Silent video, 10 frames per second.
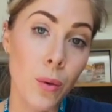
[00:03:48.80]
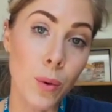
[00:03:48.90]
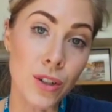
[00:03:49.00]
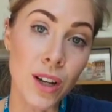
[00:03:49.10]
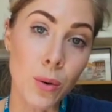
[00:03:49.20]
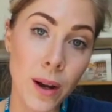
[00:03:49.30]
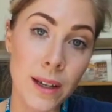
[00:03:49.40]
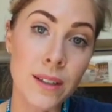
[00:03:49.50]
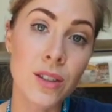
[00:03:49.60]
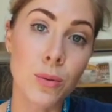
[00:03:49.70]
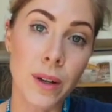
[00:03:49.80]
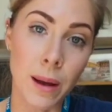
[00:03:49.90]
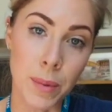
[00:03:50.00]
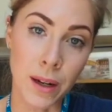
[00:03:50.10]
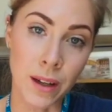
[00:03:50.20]
which equates to a
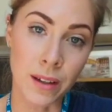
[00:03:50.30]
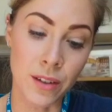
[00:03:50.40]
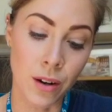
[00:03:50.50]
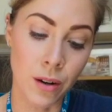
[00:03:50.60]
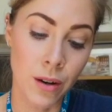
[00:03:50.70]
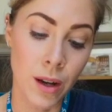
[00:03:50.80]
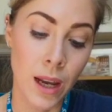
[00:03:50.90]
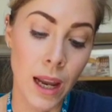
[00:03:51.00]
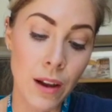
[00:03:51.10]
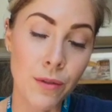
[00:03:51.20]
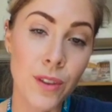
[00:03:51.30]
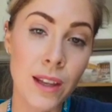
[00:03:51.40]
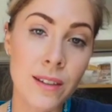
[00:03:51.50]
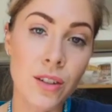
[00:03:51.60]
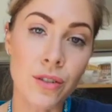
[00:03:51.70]
nebulizer. If
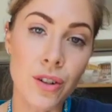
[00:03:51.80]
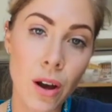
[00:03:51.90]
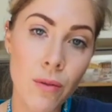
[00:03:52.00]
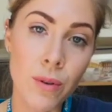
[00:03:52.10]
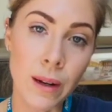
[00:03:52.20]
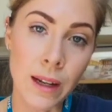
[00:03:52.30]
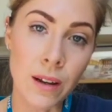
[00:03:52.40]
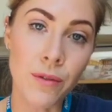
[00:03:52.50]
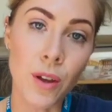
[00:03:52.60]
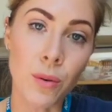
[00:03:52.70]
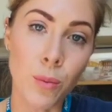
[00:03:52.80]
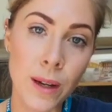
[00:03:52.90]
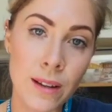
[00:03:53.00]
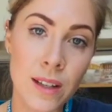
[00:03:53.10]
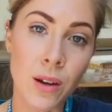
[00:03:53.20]
this does not relieve their
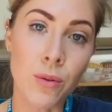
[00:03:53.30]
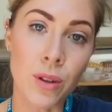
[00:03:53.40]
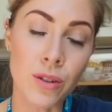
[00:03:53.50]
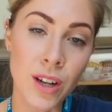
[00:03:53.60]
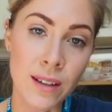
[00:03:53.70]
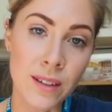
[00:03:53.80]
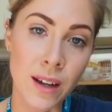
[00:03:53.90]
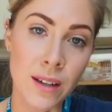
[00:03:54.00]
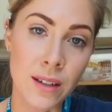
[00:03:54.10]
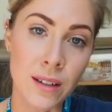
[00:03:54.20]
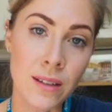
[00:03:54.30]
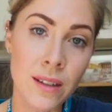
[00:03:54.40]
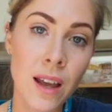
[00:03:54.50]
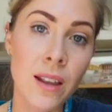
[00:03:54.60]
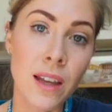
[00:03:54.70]
wheezing or their chest tightness,
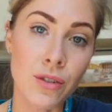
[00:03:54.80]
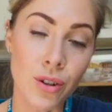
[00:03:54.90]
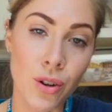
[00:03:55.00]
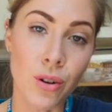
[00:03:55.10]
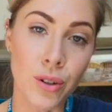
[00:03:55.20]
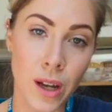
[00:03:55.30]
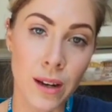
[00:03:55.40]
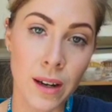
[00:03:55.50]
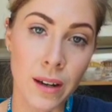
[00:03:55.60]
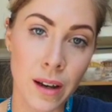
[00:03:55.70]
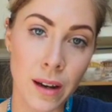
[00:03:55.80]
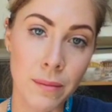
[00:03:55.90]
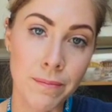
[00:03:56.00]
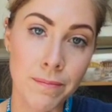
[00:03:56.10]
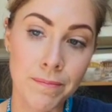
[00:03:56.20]
they should call 999.